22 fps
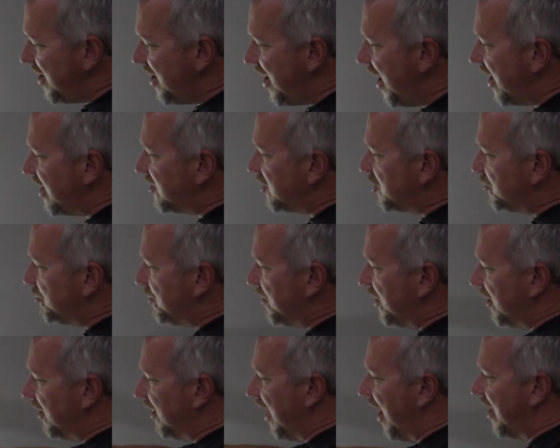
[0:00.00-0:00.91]
nice
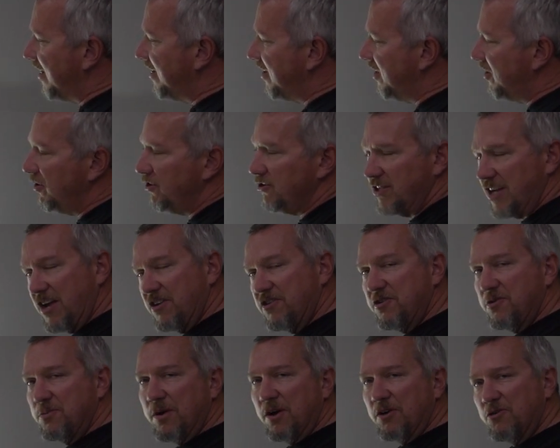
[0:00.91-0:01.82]
spill light that goes out
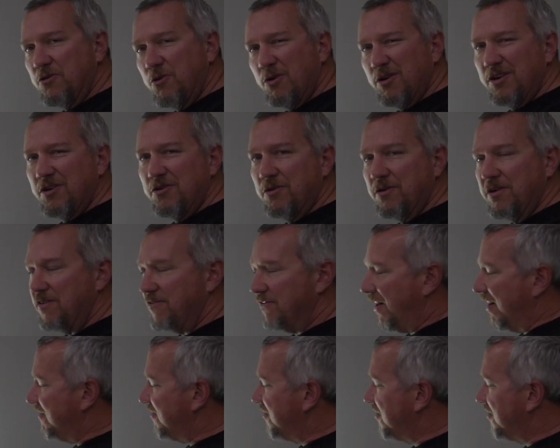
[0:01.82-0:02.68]
to about 20–25